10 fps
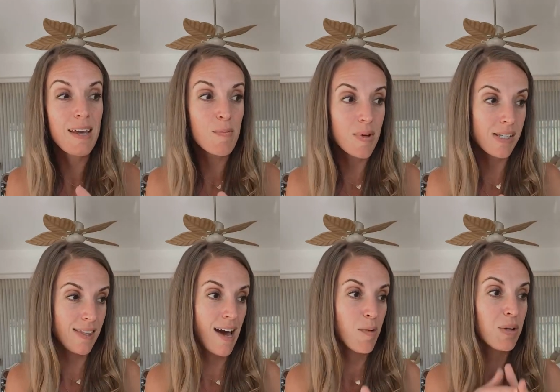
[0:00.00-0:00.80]
missed
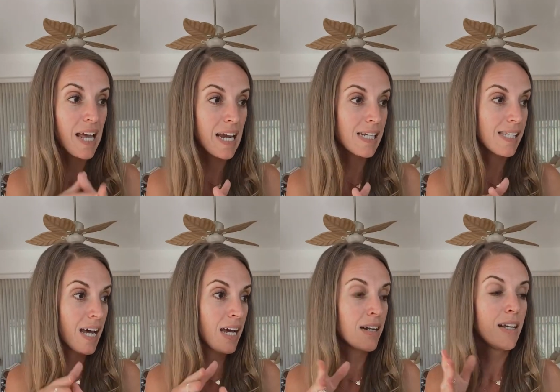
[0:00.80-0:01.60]
that. But like I
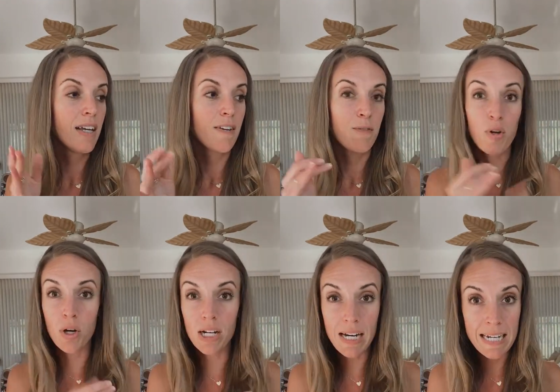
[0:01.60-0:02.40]
said, if
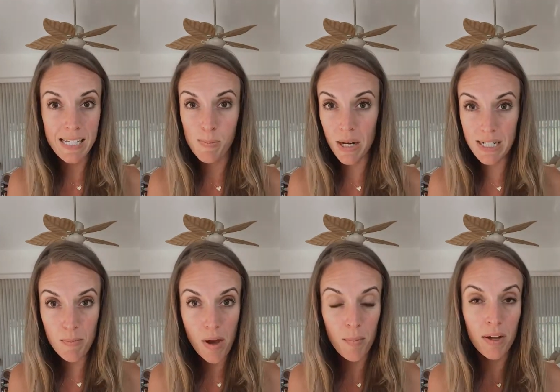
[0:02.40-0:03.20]
you're an
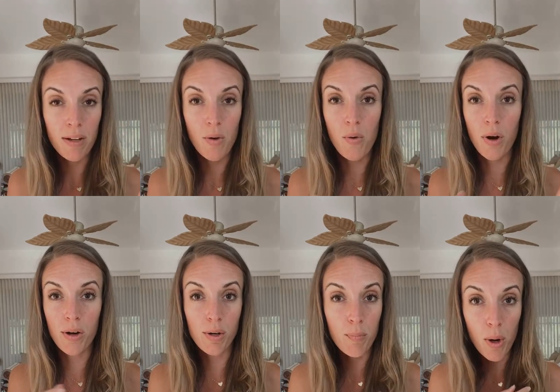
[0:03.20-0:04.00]
expecting mama or
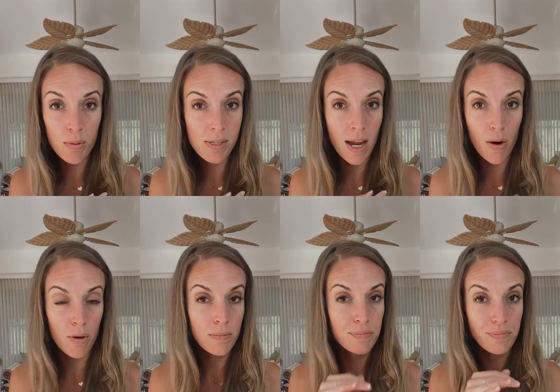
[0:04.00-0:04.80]
you're
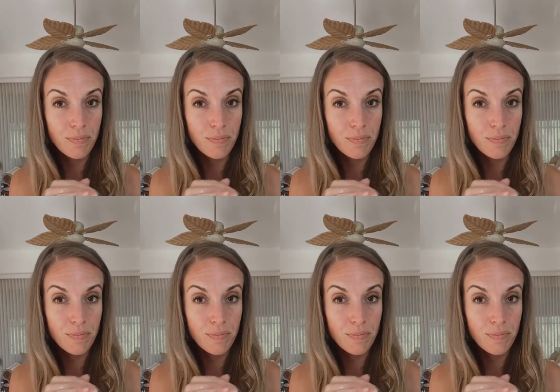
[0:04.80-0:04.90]
postnatal,